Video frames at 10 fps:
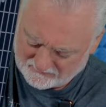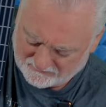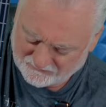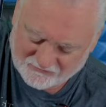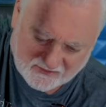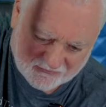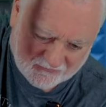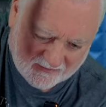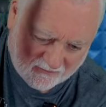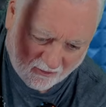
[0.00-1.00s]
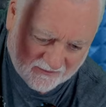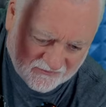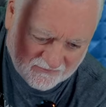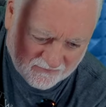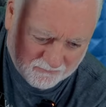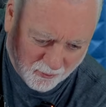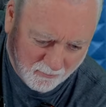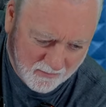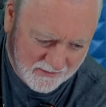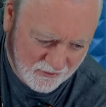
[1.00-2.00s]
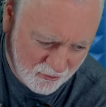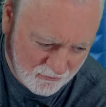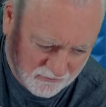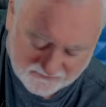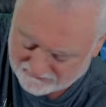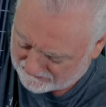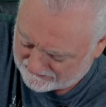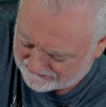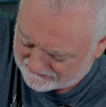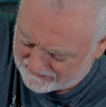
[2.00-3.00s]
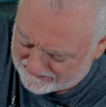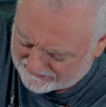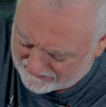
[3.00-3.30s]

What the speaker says: satisfying click. See if we can pull it back out. Can I get it